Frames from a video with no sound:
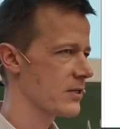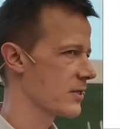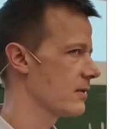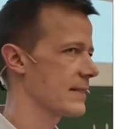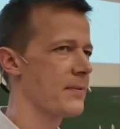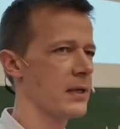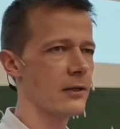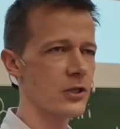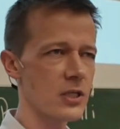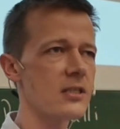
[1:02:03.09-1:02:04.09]
It's not something I
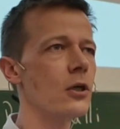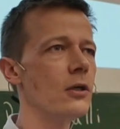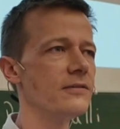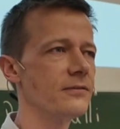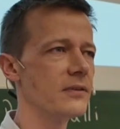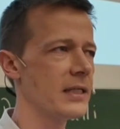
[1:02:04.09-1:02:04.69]
can just solve, right?